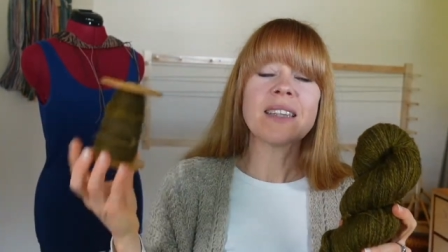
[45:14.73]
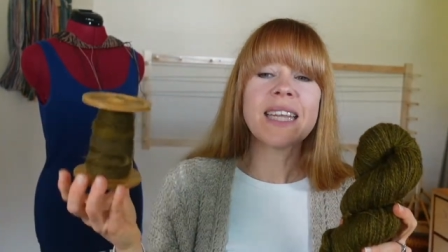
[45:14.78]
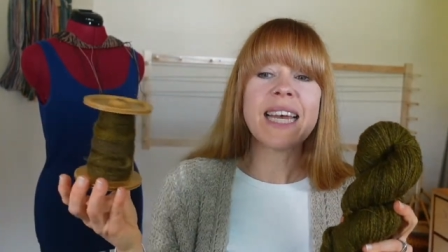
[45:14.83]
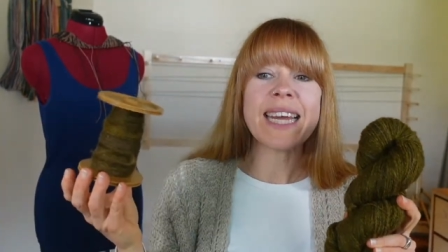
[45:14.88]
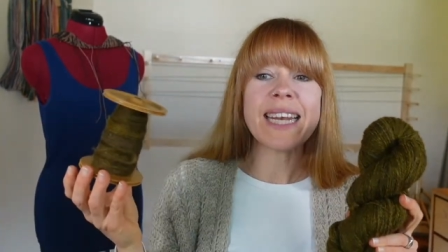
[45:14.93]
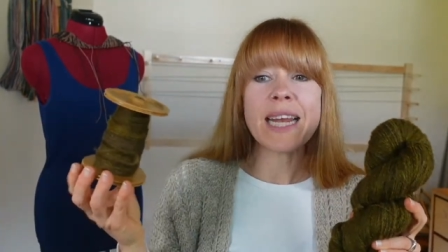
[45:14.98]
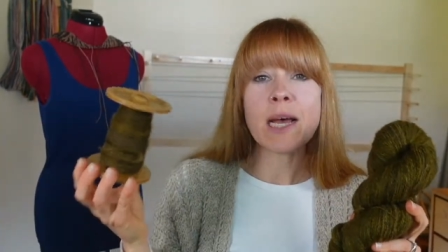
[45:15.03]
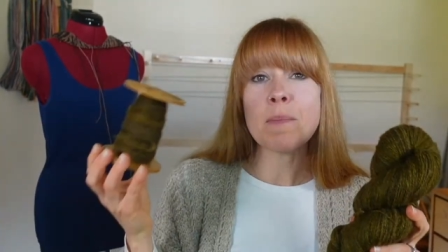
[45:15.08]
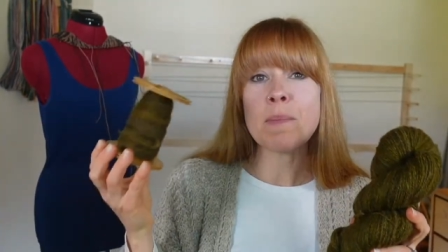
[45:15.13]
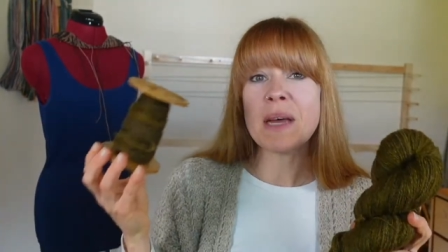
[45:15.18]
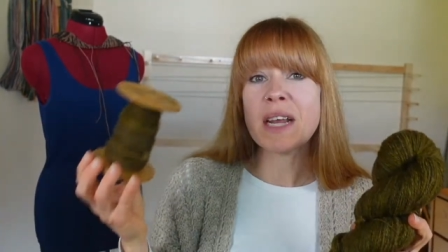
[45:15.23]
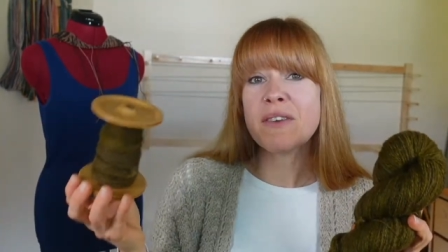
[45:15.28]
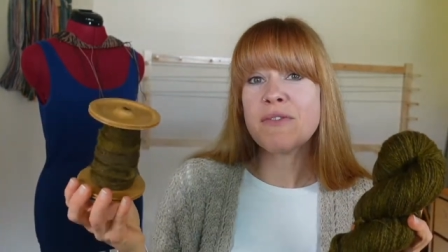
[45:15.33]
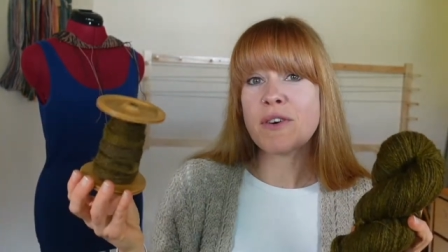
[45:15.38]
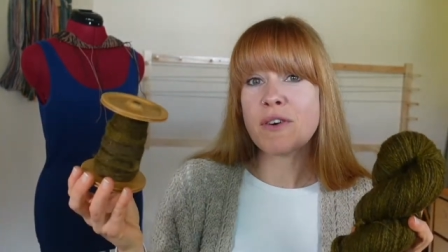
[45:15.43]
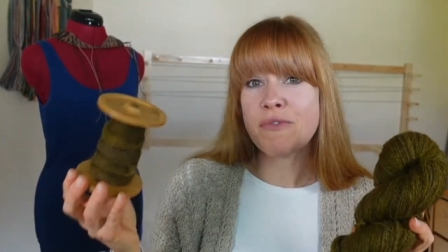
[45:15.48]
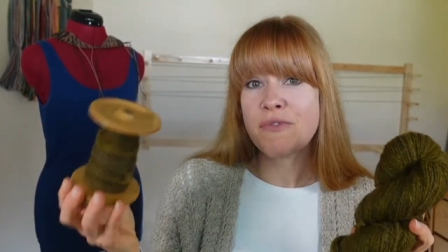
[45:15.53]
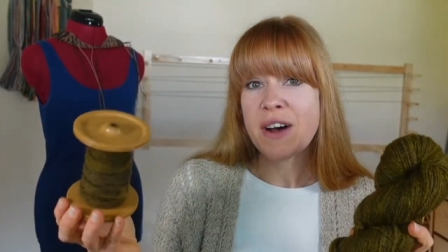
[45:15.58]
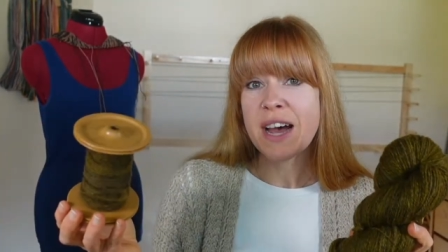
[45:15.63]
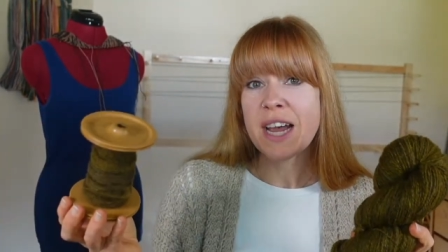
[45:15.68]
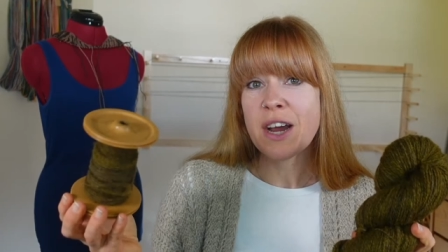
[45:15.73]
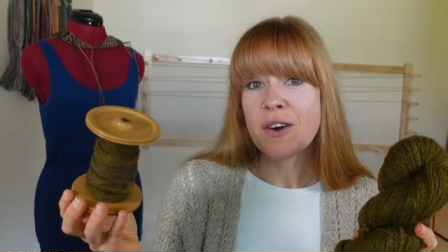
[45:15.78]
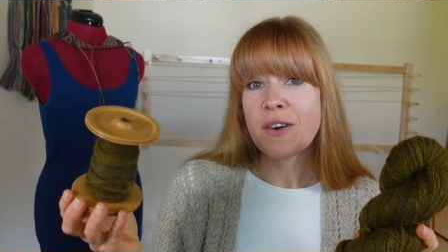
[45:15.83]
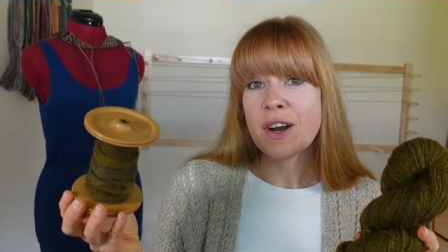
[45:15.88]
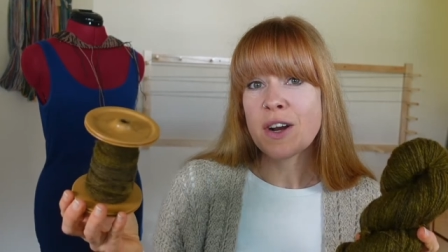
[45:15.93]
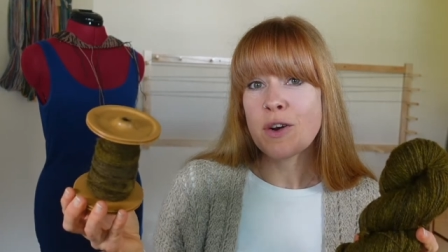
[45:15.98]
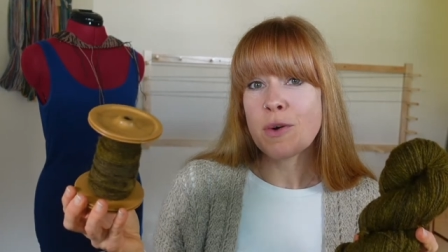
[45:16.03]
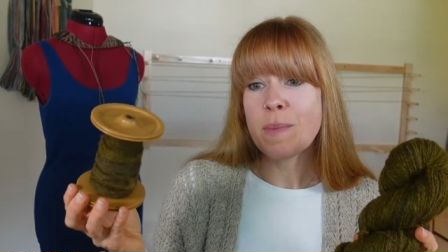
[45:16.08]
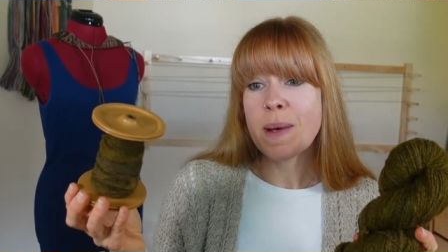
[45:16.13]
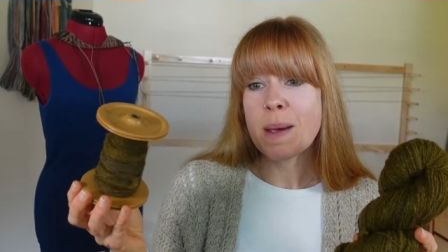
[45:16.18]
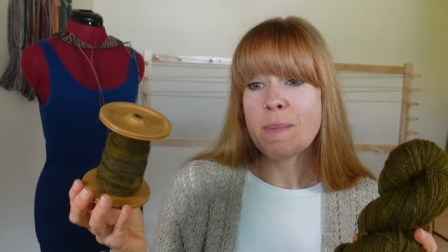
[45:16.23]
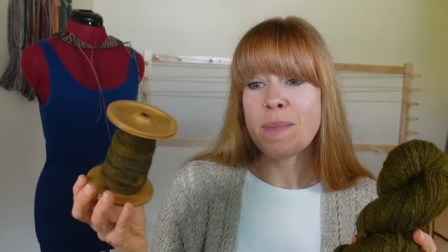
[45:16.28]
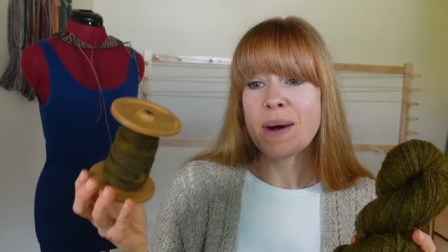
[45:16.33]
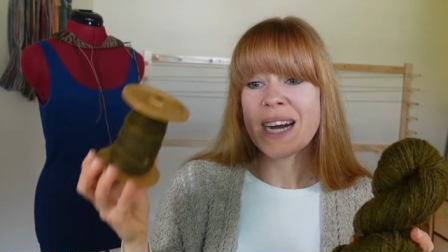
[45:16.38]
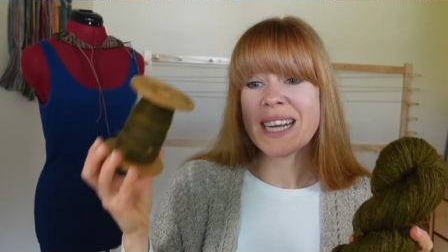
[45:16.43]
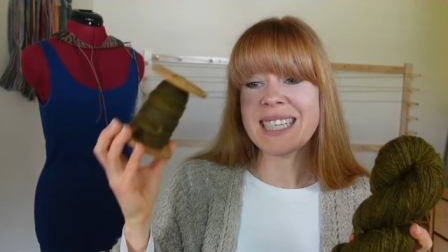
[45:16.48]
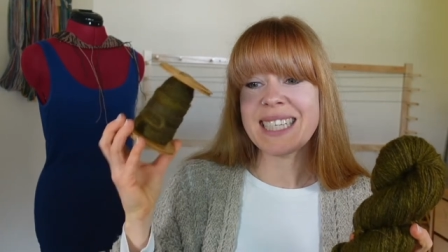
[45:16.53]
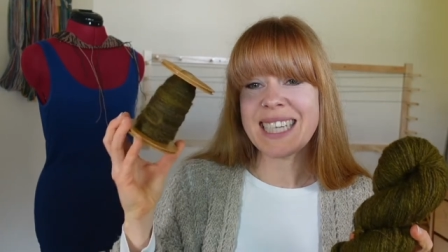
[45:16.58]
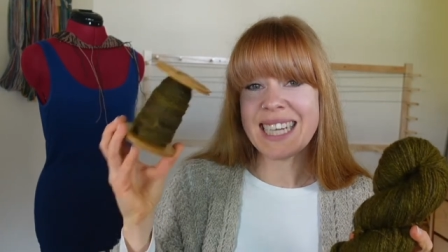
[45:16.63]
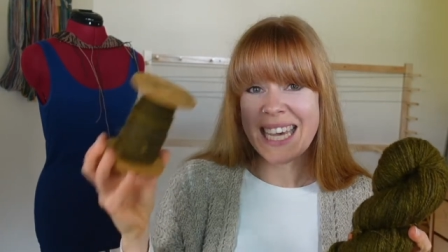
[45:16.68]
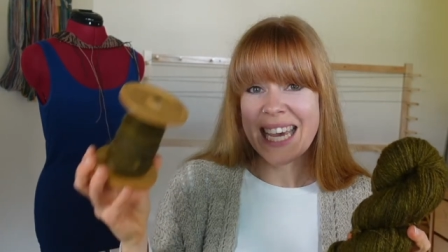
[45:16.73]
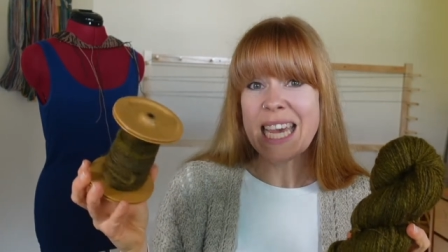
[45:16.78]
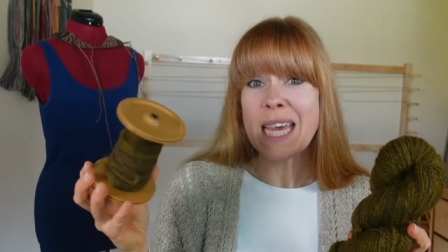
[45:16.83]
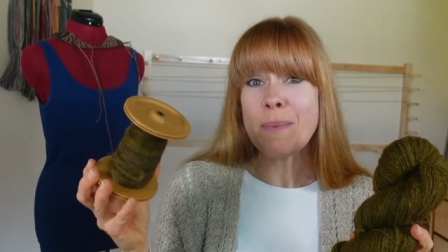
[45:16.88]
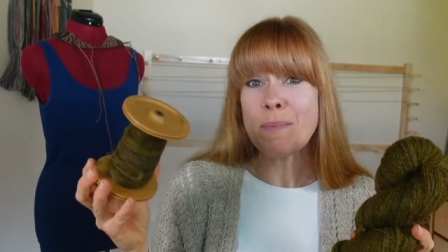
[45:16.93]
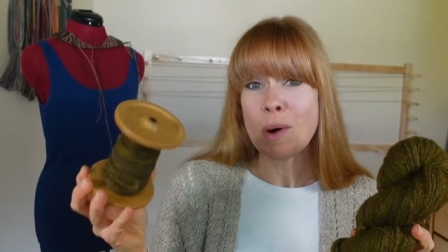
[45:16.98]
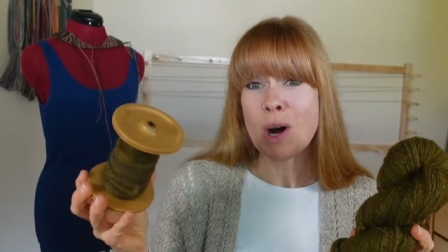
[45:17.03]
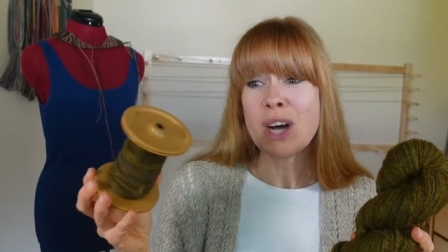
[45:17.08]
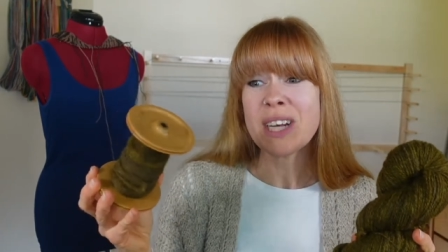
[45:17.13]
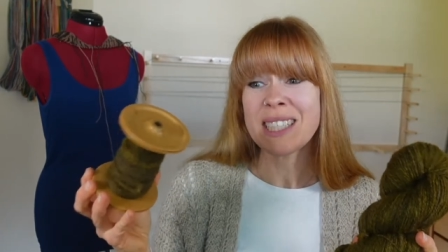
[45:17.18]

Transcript: lit a bit of a fire under my butt to keep